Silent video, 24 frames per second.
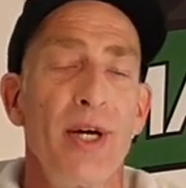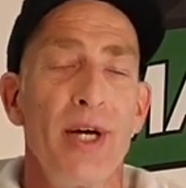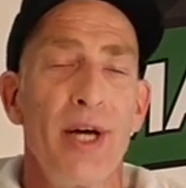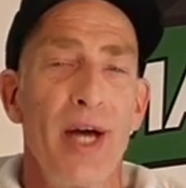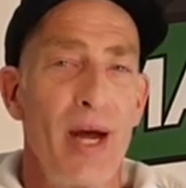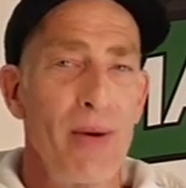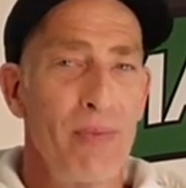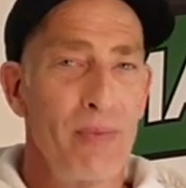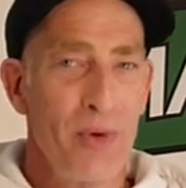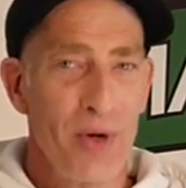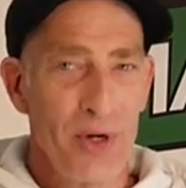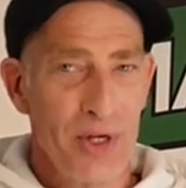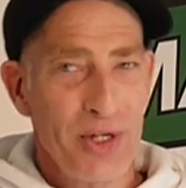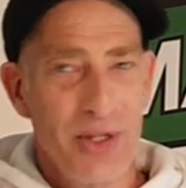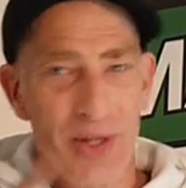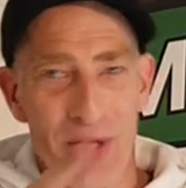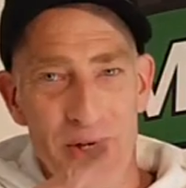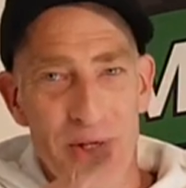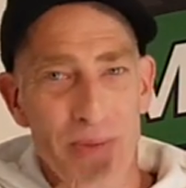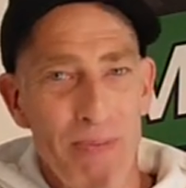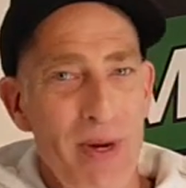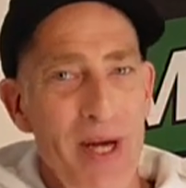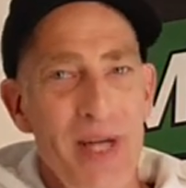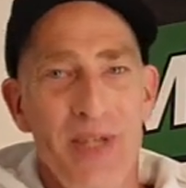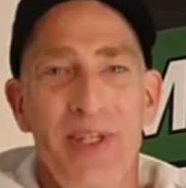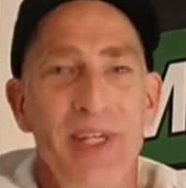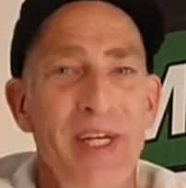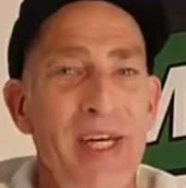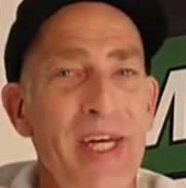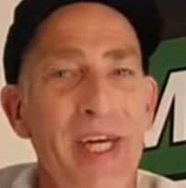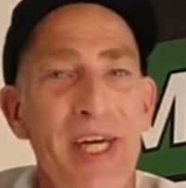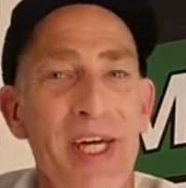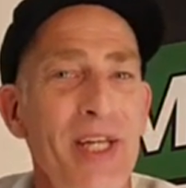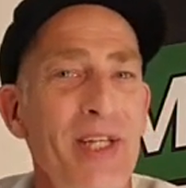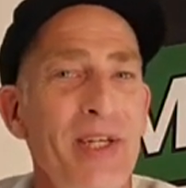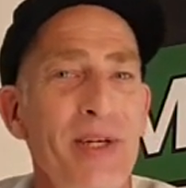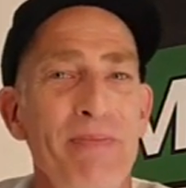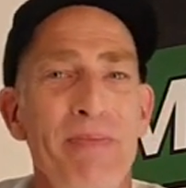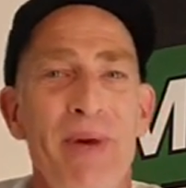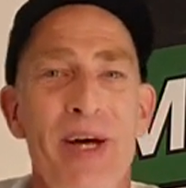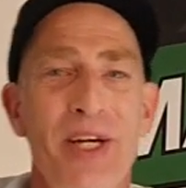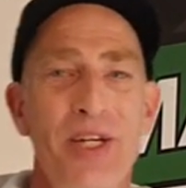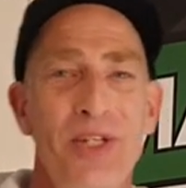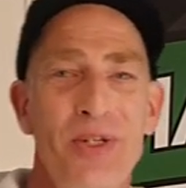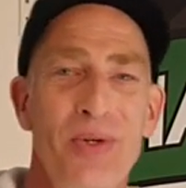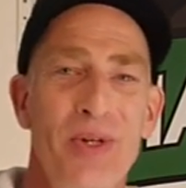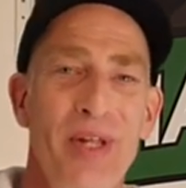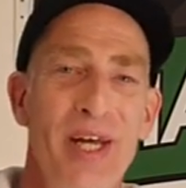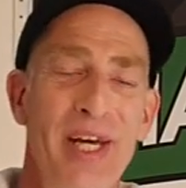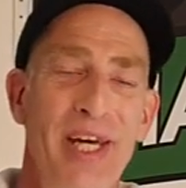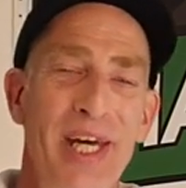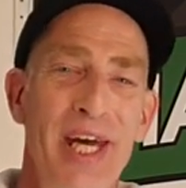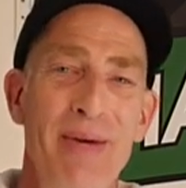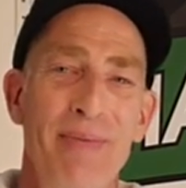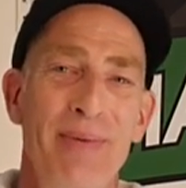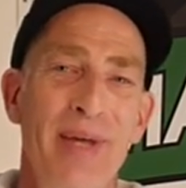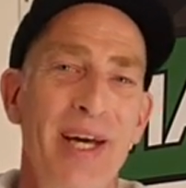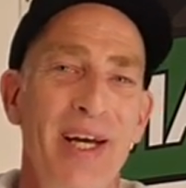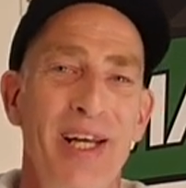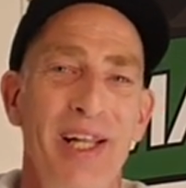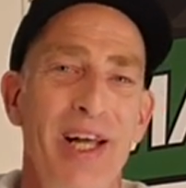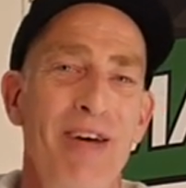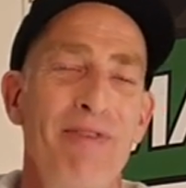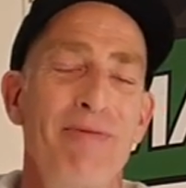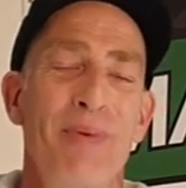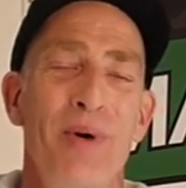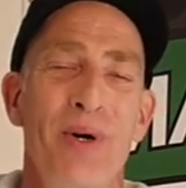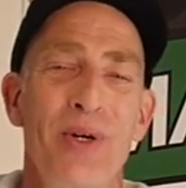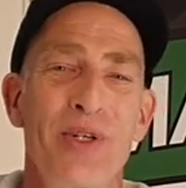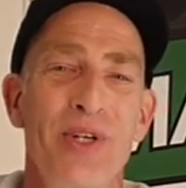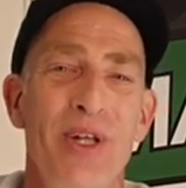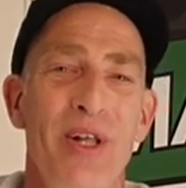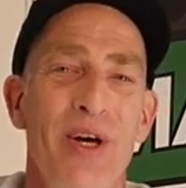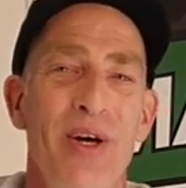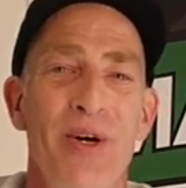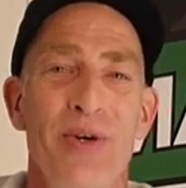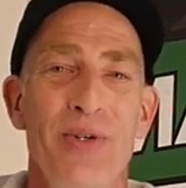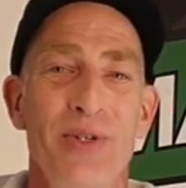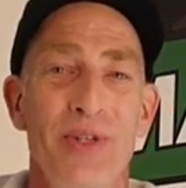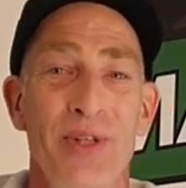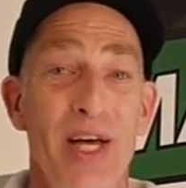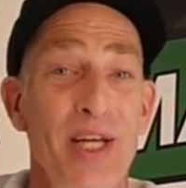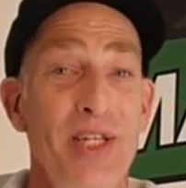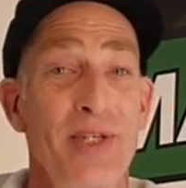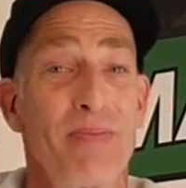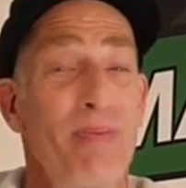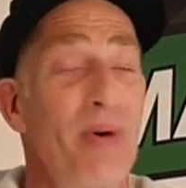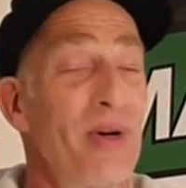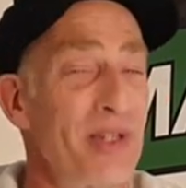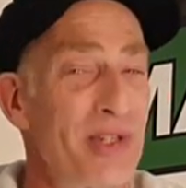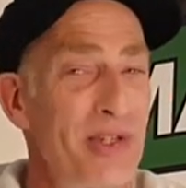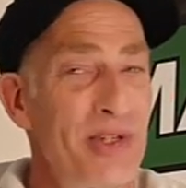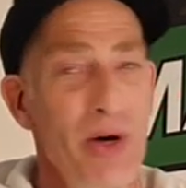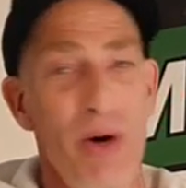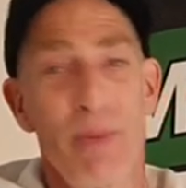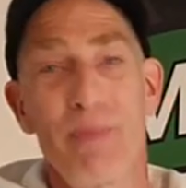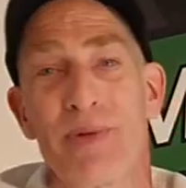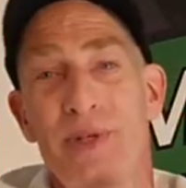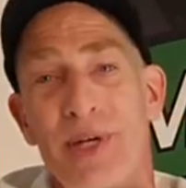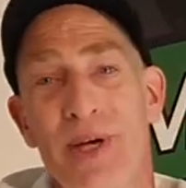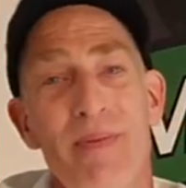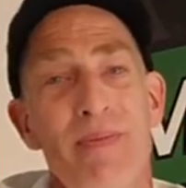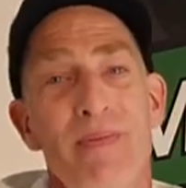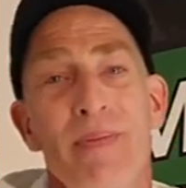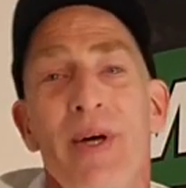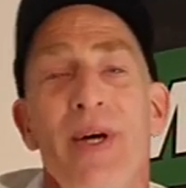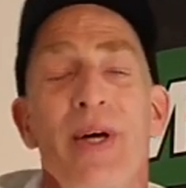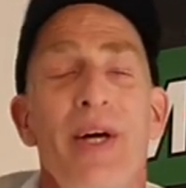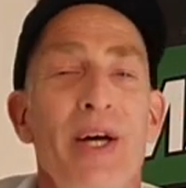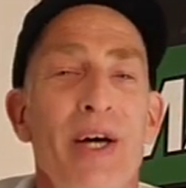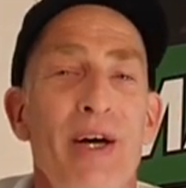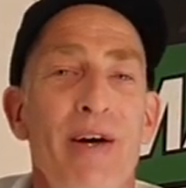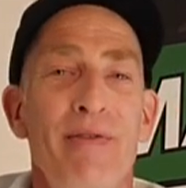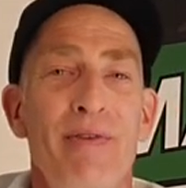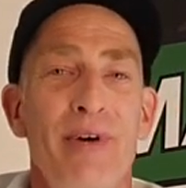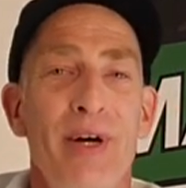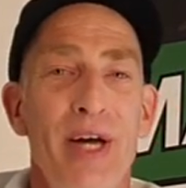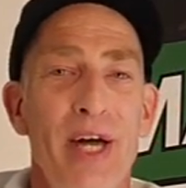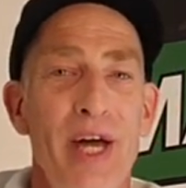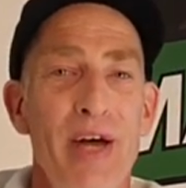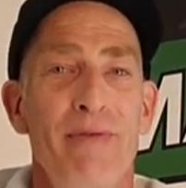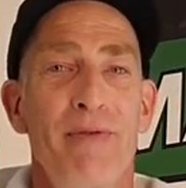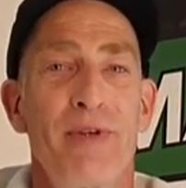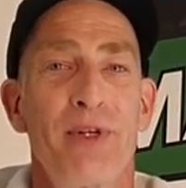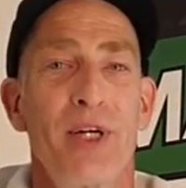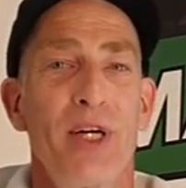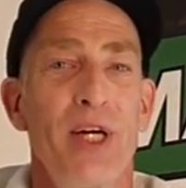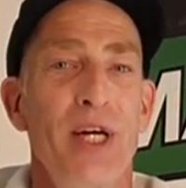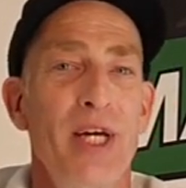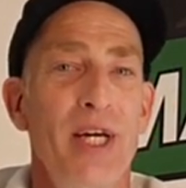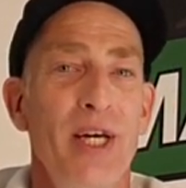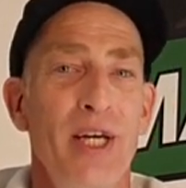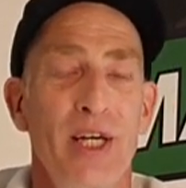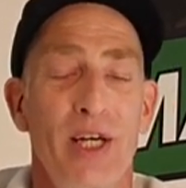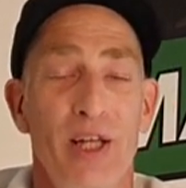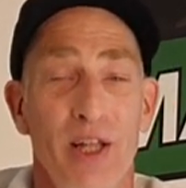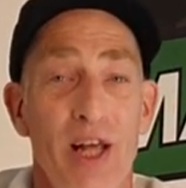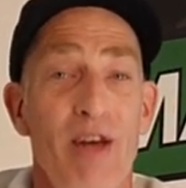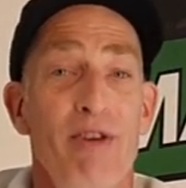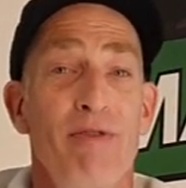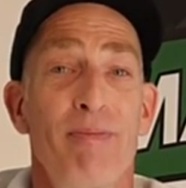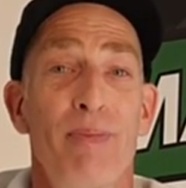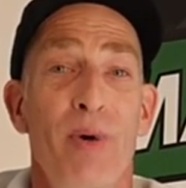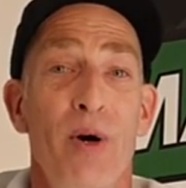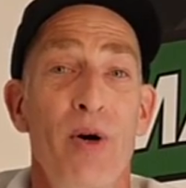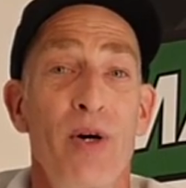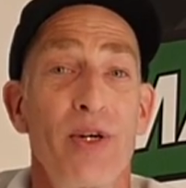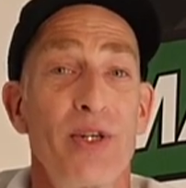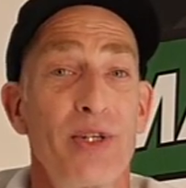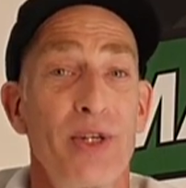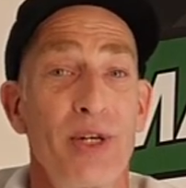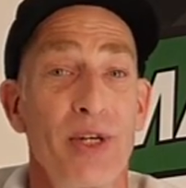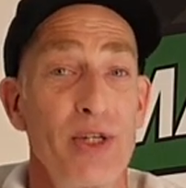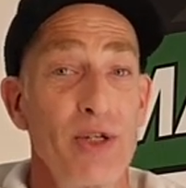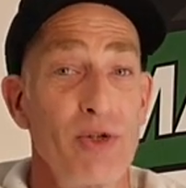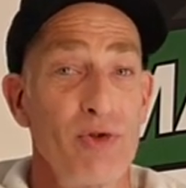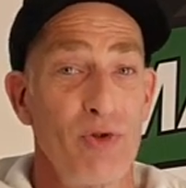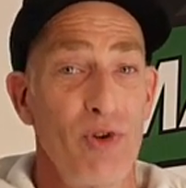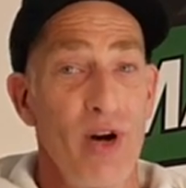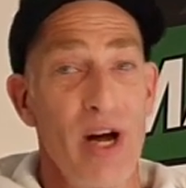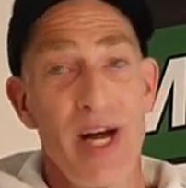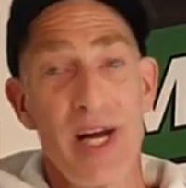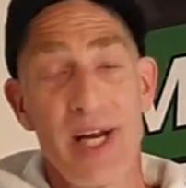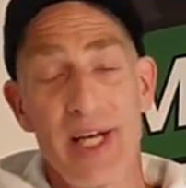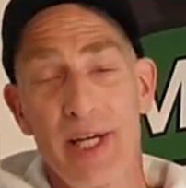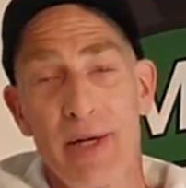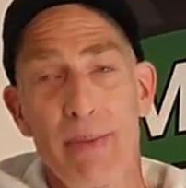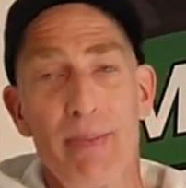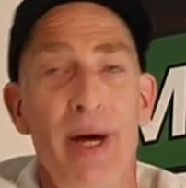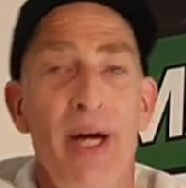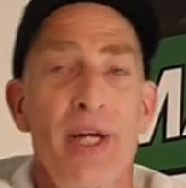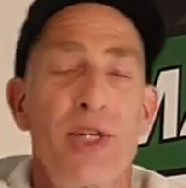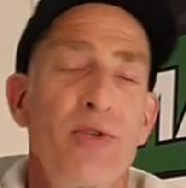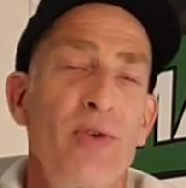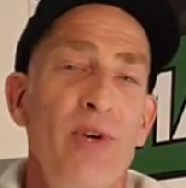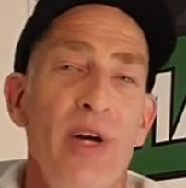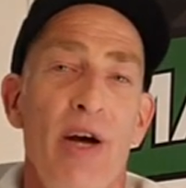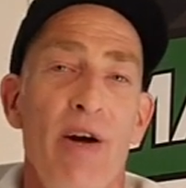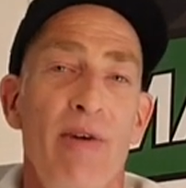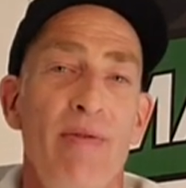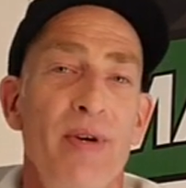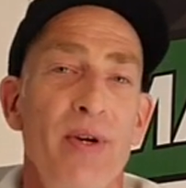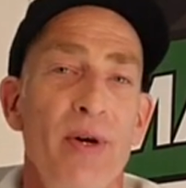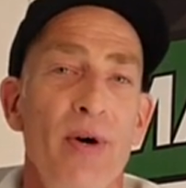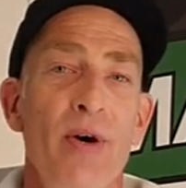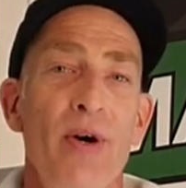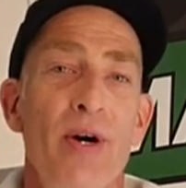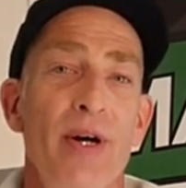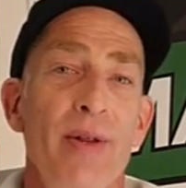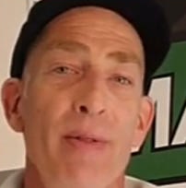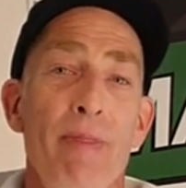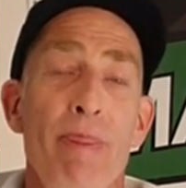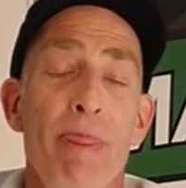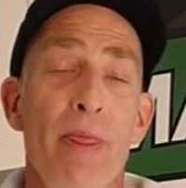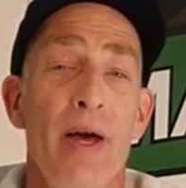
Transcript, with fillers: And watch those pesky kids and make sure they keep that glove box closed. That's my top tip for F G glove box draining your battery overnight.